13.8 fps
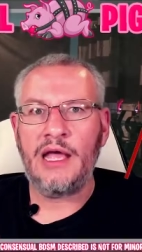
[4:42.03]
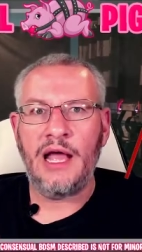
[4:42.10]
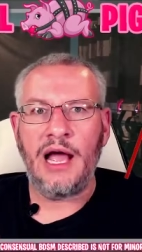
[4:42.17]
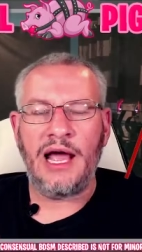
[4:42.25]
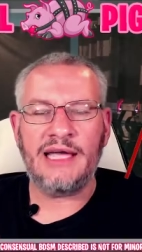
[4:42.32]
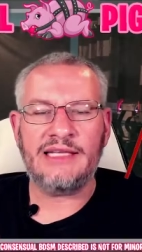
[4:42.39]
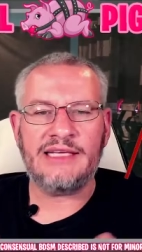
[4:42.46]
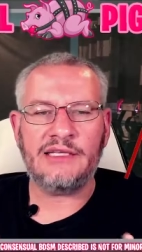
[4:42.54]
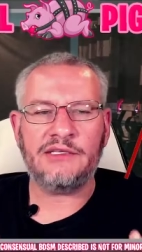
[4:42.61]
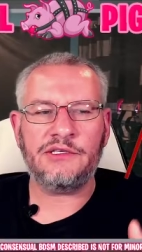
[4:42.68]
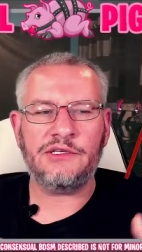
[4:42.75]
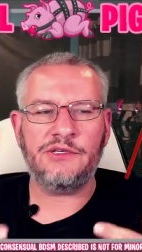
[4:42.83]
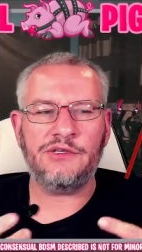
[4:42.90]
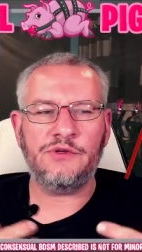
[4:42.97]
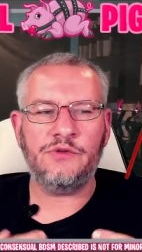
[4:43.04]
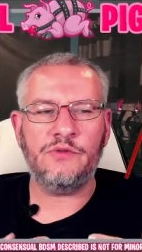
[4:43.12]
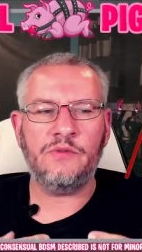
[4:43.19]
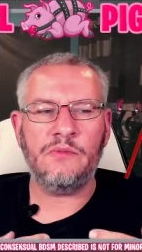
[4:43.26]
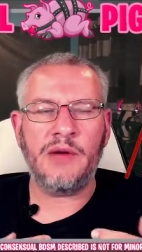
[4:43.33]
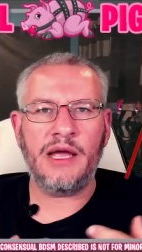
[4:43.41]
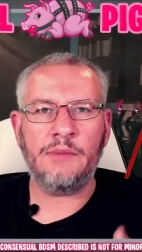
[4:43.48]
I tend to do
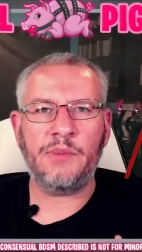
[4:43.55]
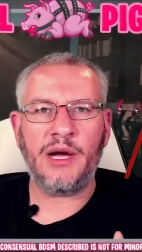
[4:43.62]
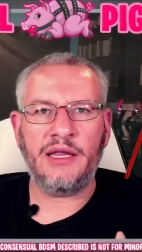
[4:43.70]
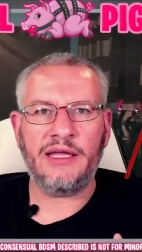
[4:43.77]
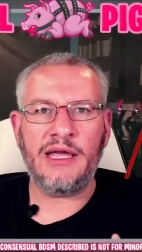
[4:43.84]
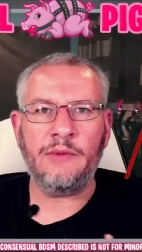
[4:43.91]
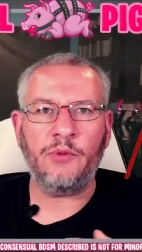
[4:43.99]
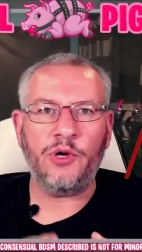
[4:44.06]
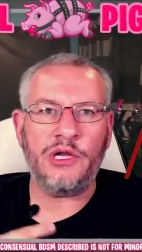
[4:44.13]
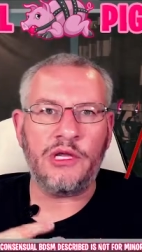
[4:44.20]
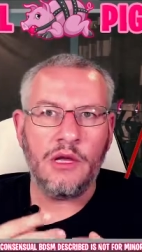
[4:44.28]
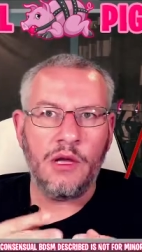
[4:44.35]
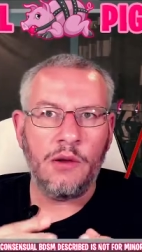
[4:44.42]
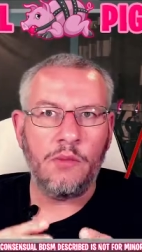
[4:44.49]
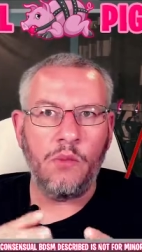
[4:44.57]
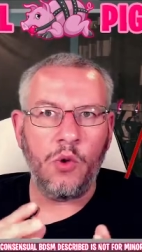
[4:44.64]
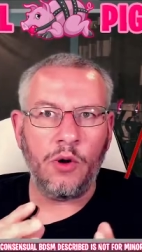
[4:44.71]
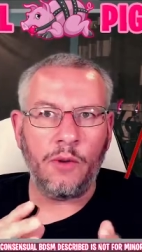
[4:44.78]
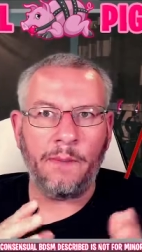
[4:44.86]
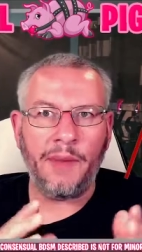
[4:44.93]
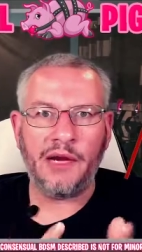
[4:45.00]
my polyamory more
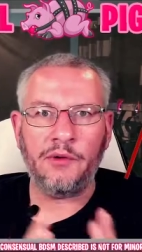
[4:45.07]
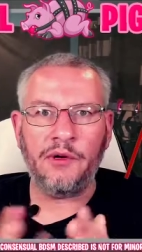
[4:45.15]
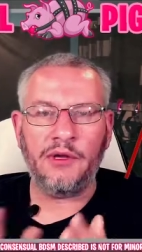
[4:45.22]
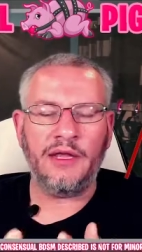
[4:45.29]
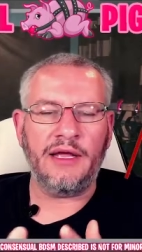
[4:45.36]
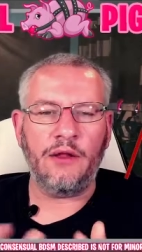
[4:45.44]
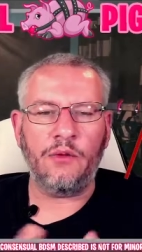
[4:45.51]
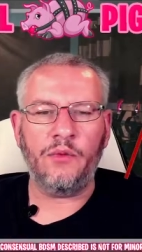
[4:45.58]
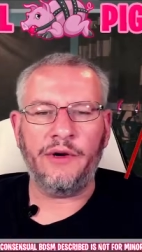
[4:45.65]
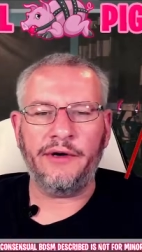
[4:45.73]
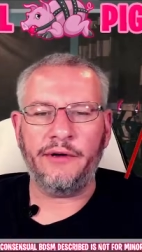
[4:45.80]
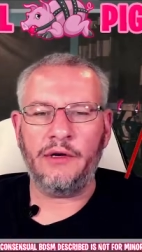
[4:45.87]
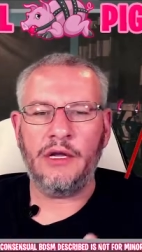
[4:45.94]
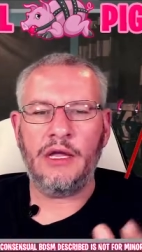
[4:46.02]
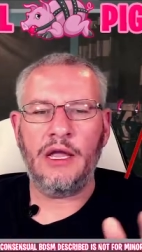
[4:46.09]
parallel, where